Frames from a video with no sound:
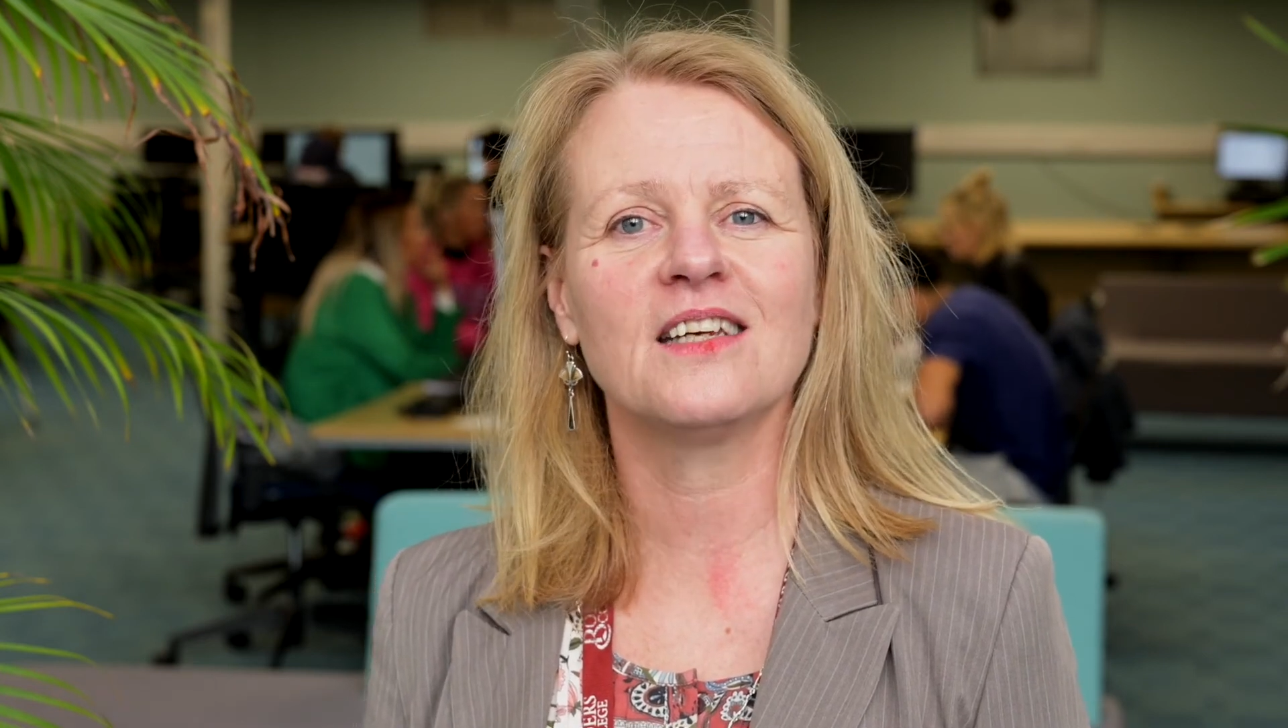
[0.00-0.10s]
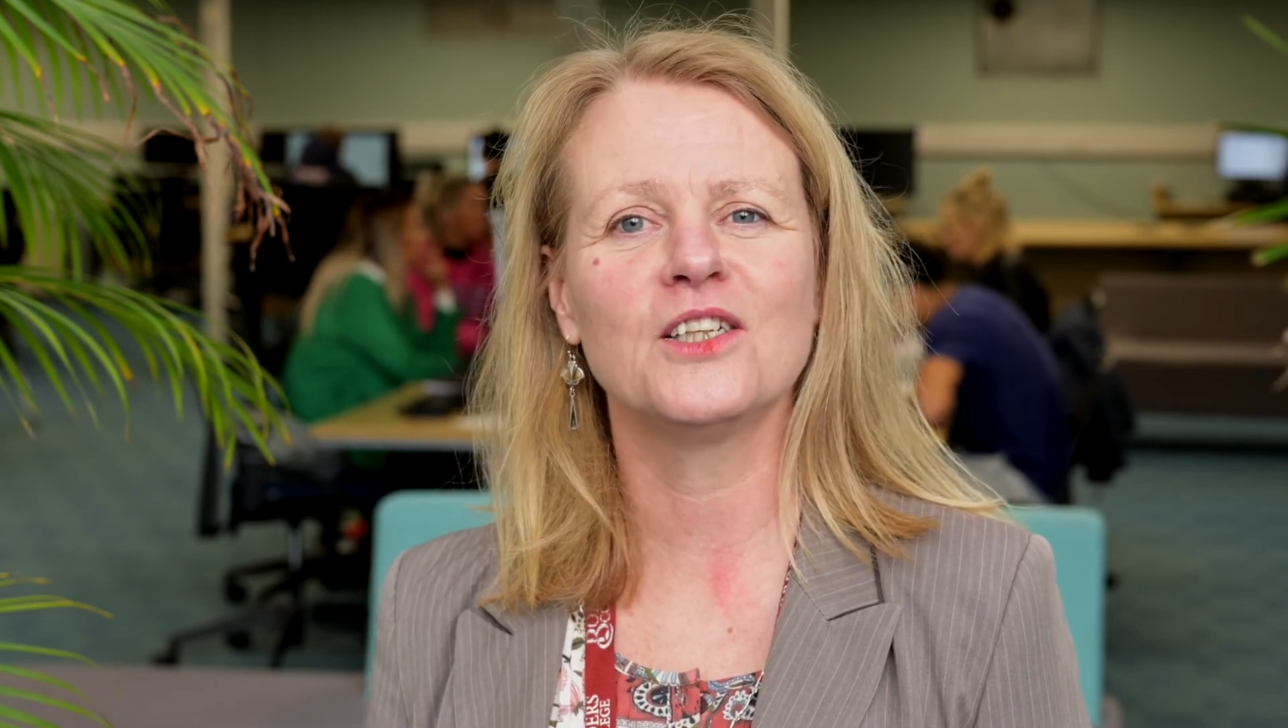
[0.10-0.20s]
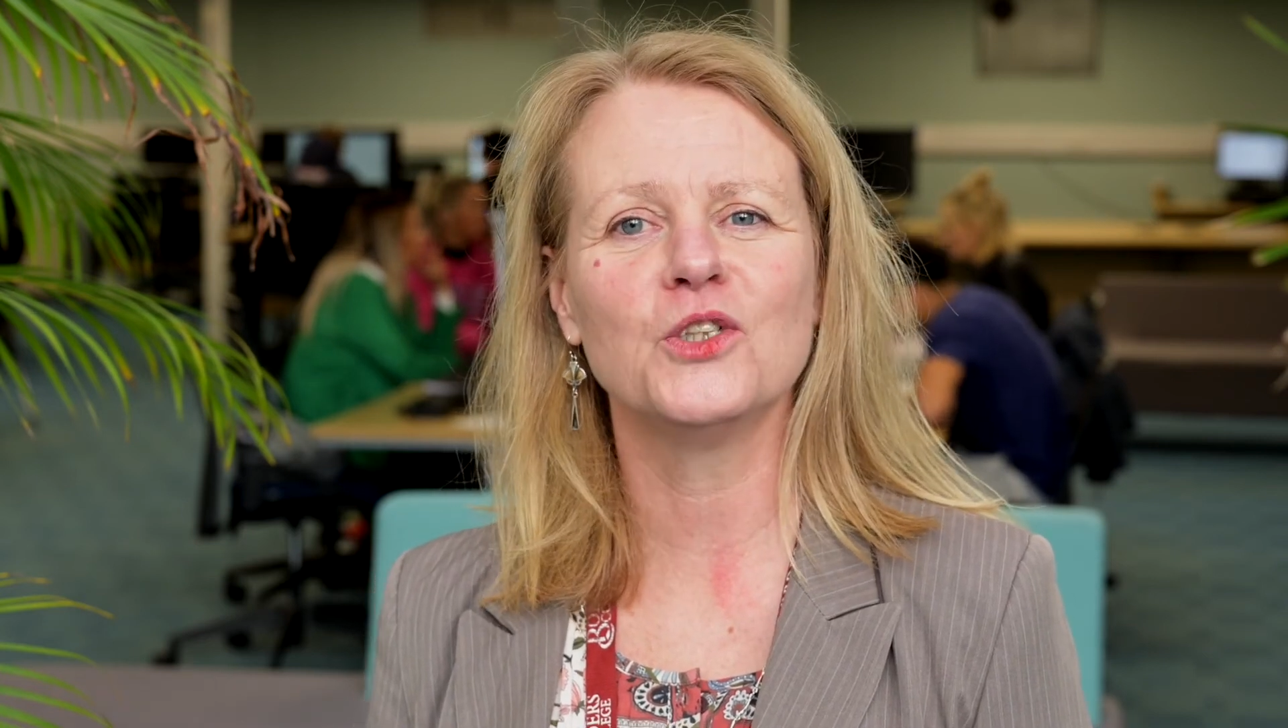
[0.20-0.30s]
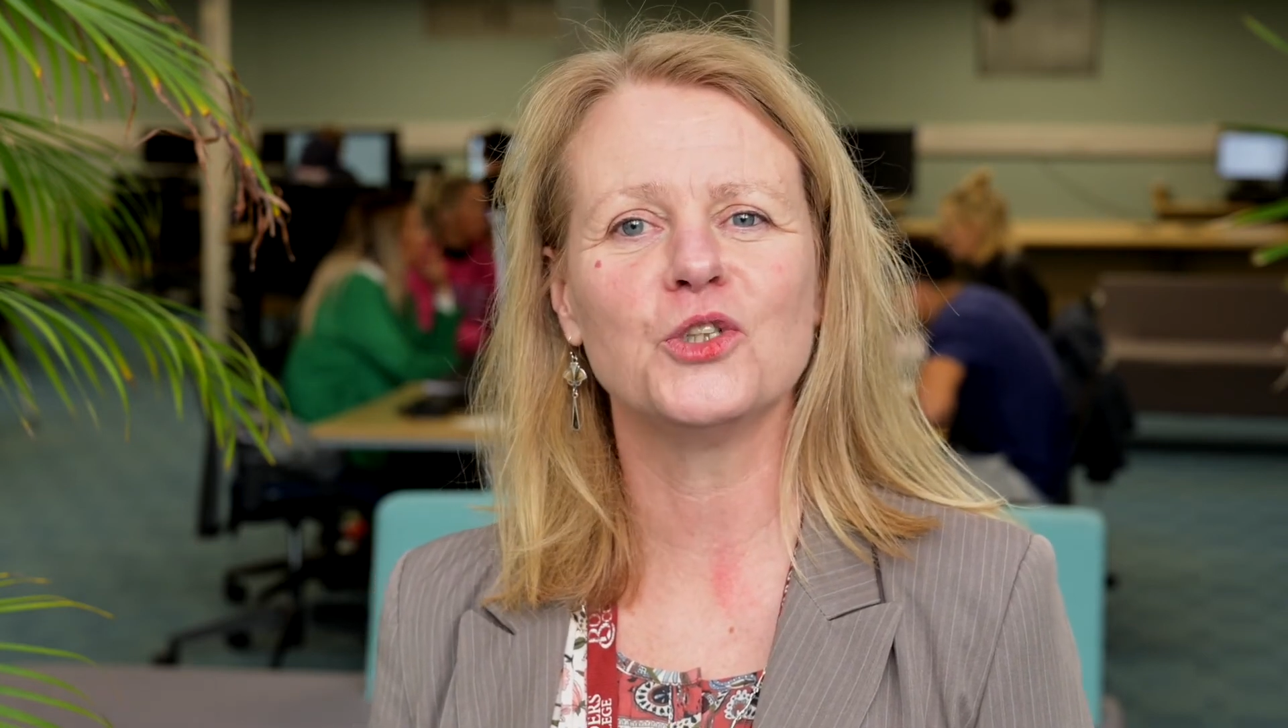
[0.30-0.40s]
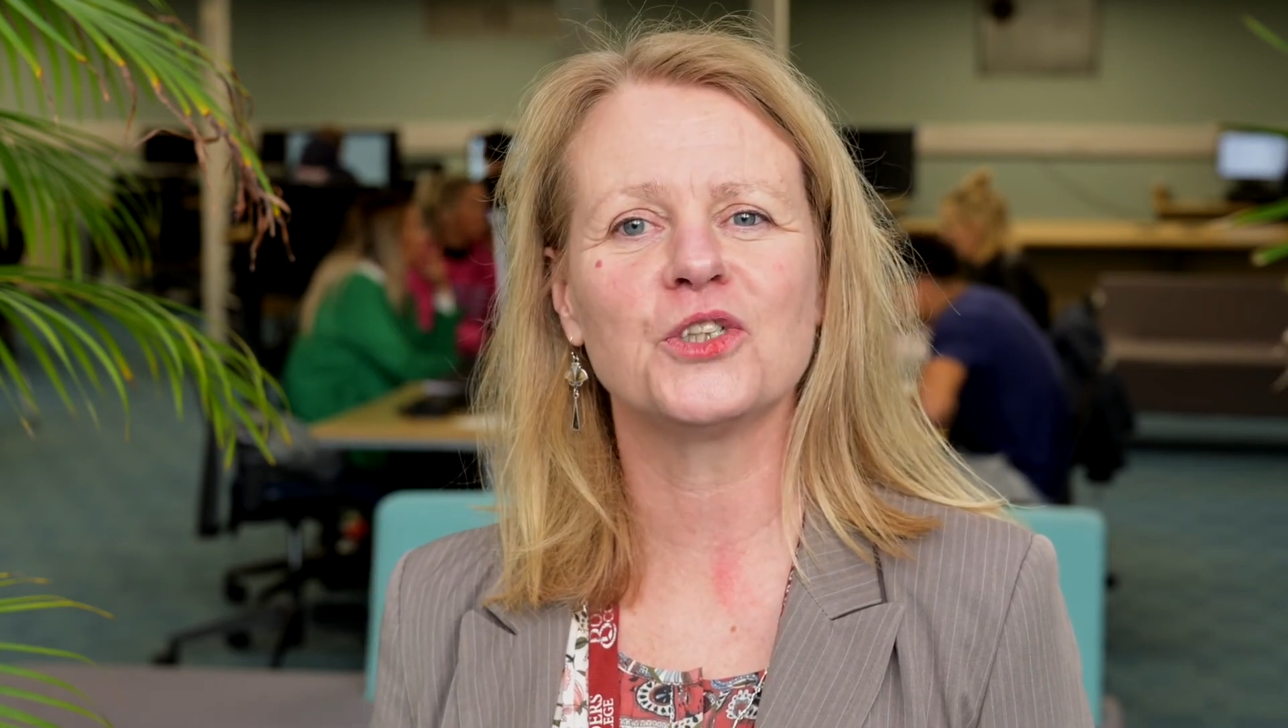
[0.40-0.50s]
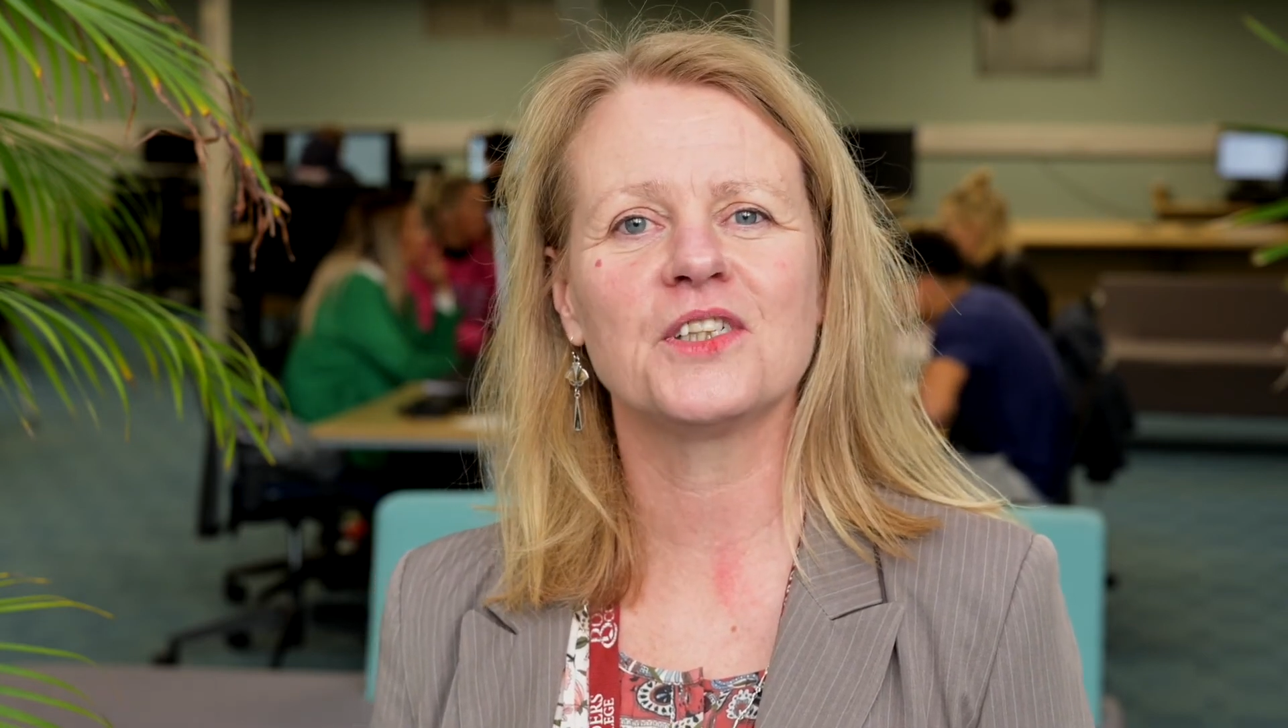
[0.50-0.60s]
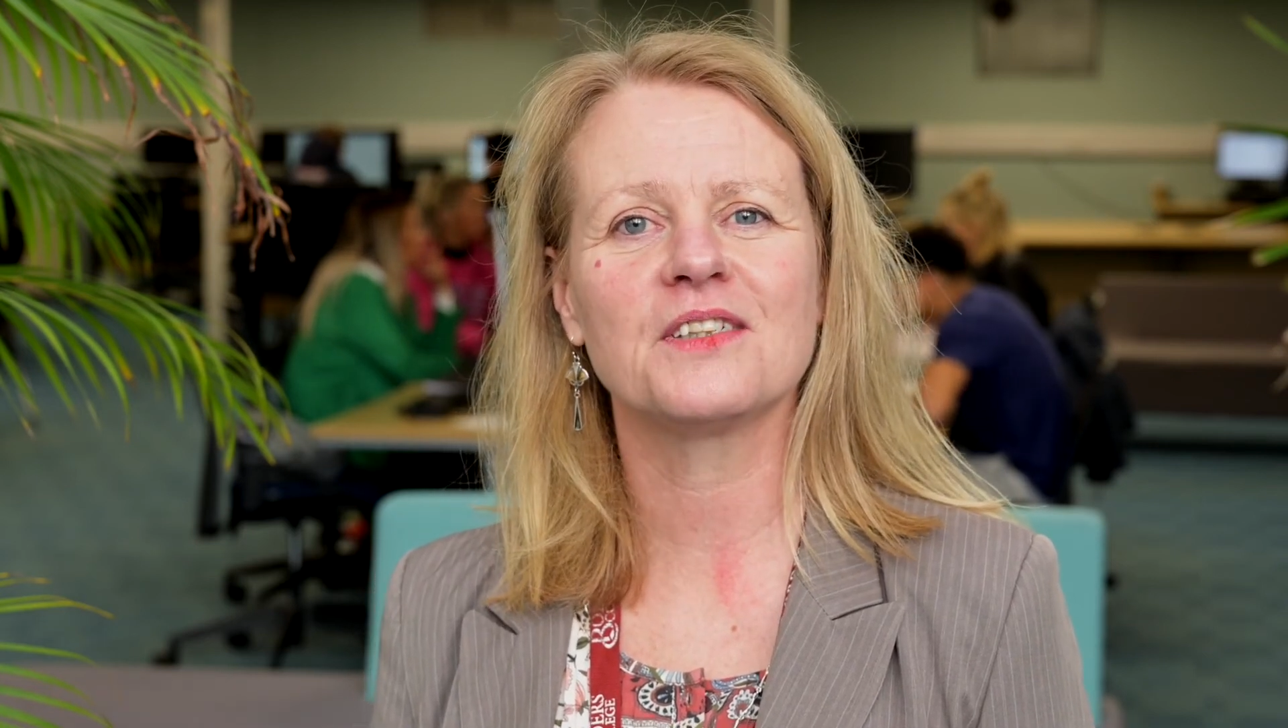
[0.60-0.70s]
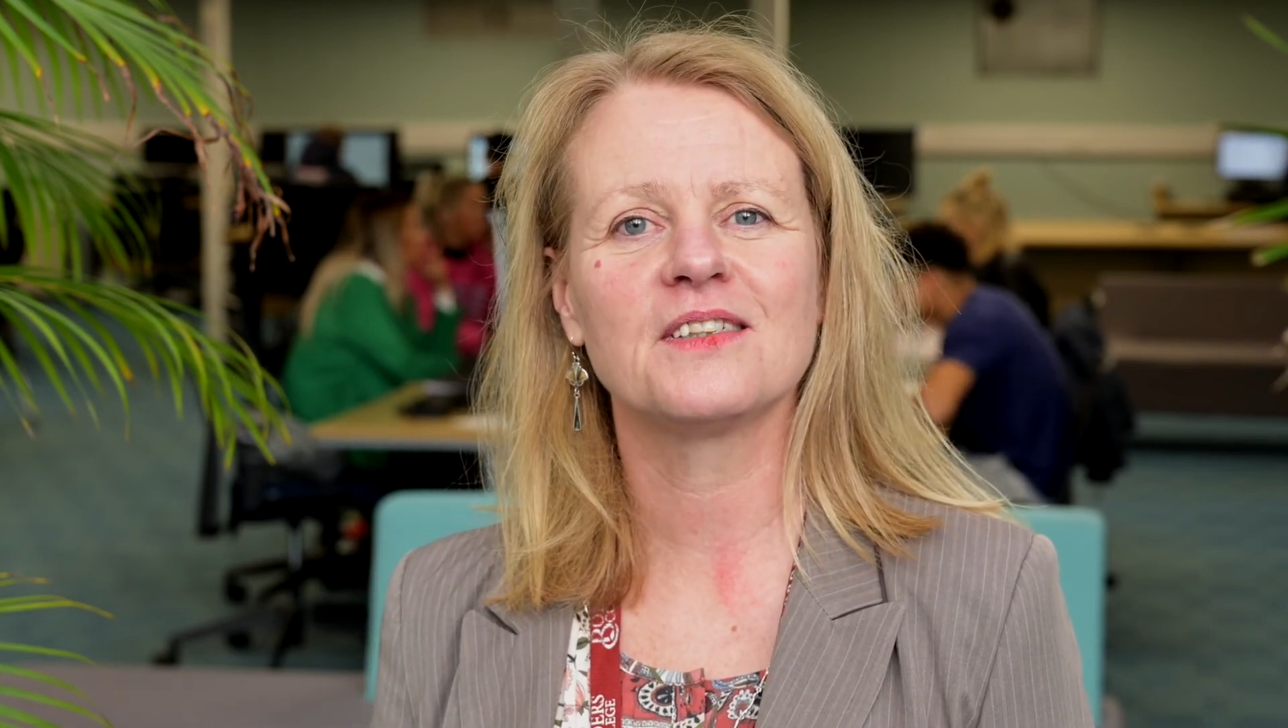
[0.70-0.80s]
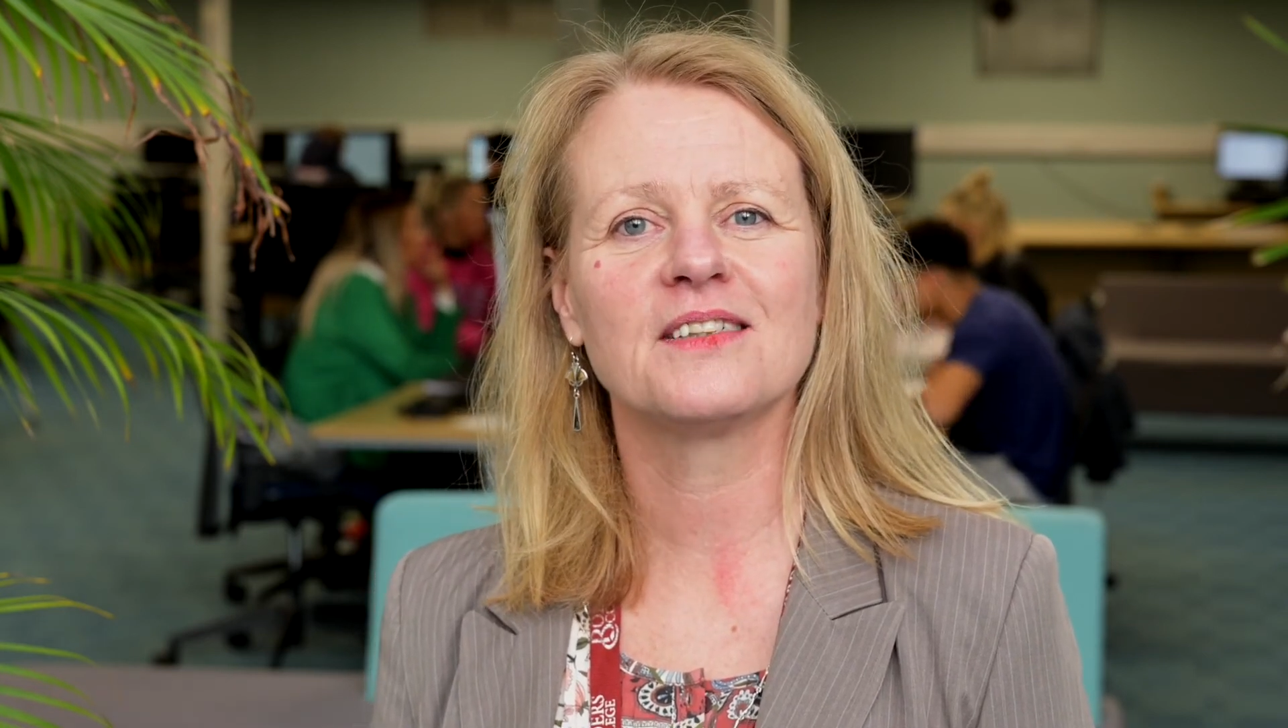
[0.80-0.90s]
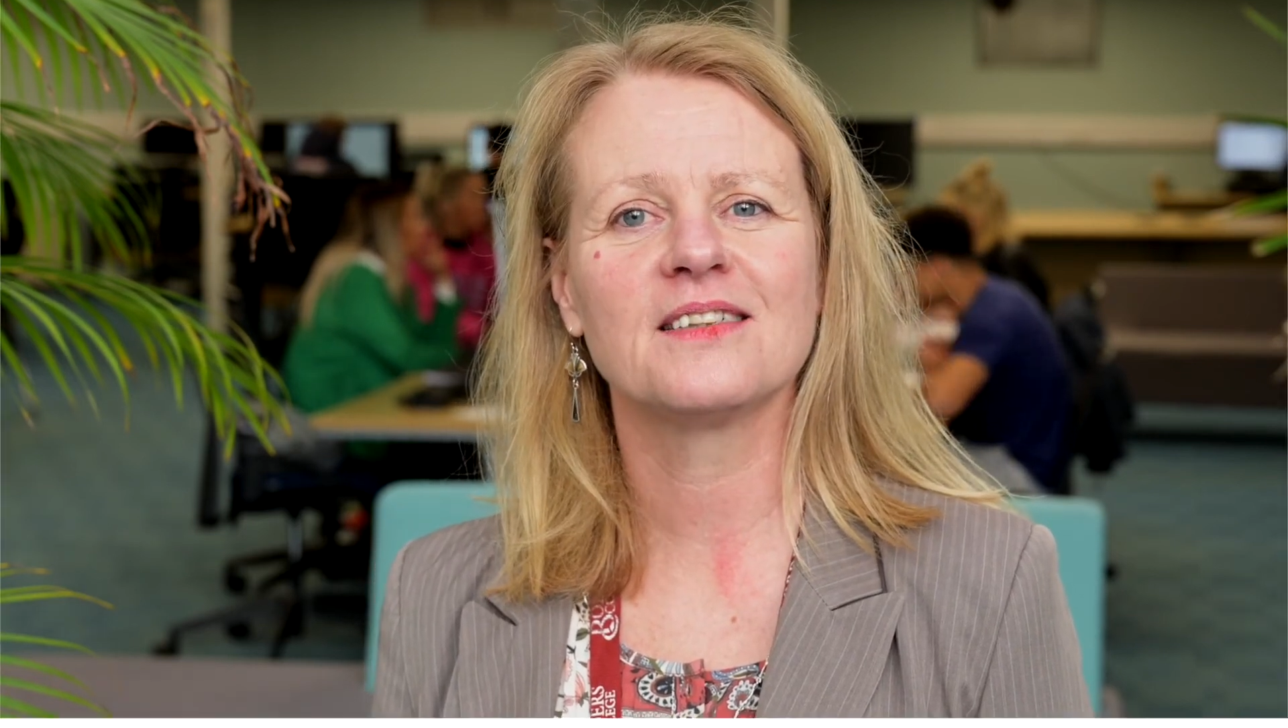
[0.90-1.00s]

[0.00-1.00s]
a look?